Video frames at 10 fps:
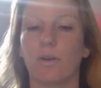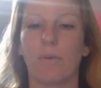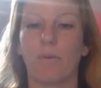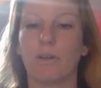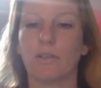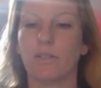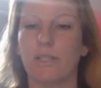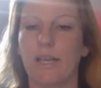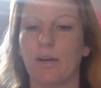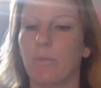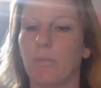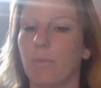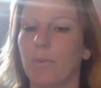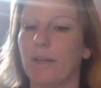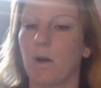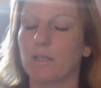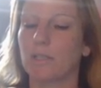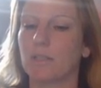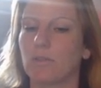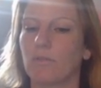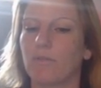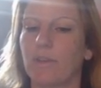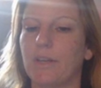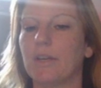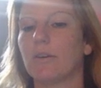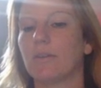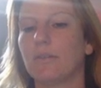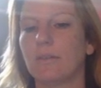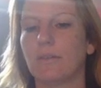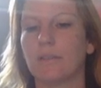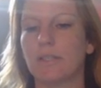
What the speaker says: I want to take a moment and watch this little video